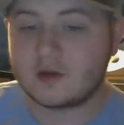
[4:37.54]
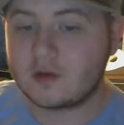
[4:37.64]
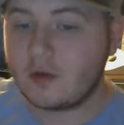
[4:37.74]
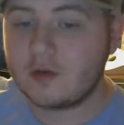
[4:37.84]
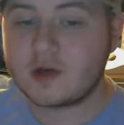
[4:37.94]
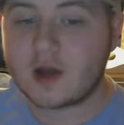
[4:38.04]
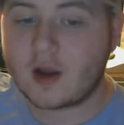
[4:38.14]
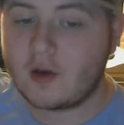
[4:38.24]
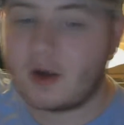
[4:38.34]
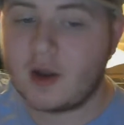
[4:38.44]
Go check
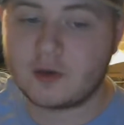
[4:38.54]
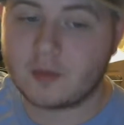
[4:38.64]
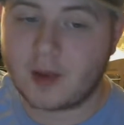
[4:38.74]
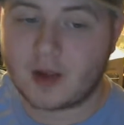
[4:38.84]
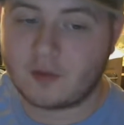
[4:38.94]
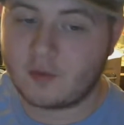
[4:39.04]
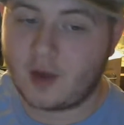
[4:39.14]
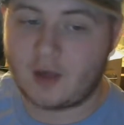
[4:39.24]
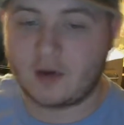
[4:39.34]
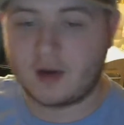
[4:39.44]
out Nature Box if you
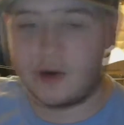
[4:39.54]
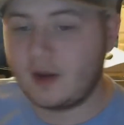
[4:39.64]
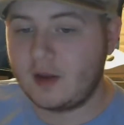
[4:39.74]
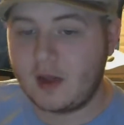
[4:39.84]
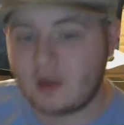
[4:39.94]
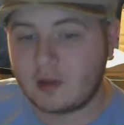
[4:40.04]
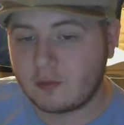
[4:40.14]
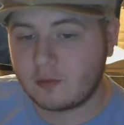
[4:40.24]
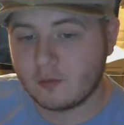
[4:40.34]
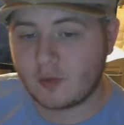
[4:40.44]
haven't. It, it's
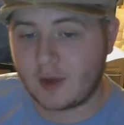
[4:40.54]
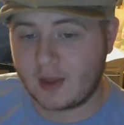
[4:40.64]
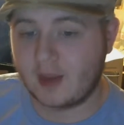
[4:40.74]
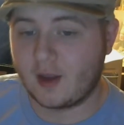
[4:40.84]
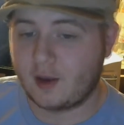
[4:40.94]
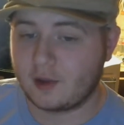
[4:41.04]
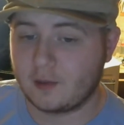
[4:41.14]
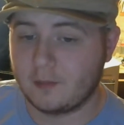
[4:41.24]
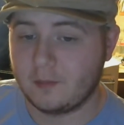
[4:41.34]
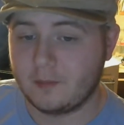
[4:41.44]
really awesome.